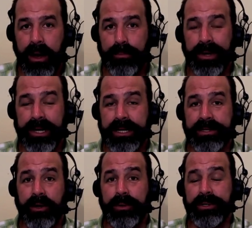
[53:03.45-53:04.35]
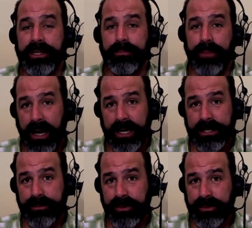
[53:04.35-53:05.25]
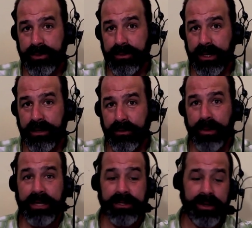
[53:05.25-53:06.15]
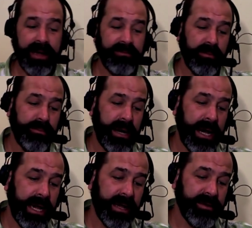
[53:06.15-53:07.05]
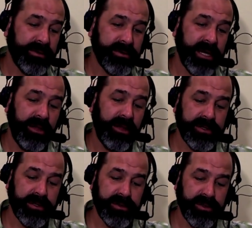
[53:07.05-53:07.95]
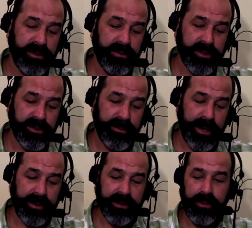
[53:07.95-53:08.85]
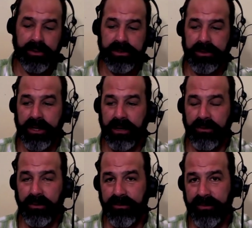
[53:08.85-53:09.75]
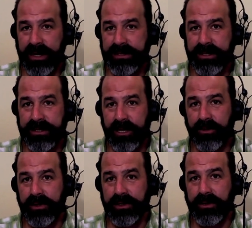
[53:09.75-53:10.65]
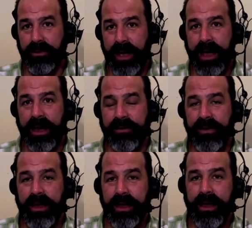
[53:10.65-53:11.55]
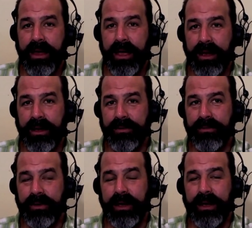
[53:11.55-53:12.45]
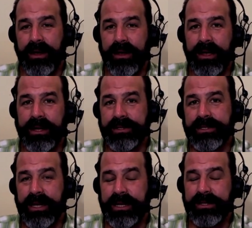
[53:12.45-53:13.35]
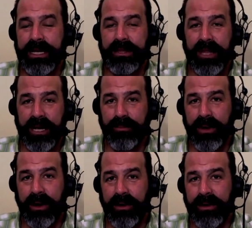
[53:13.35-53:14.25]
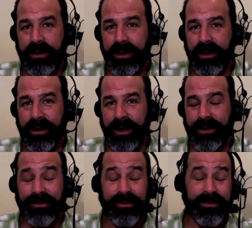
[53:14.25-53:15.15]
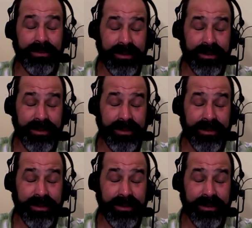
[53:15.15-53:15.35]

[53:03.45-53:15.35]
Um, but it is almost impossible to get. You basically have to buy another television to strip out the parts you need to fix the television you have, mm. and uh, it is it is a nightmare. Uh, and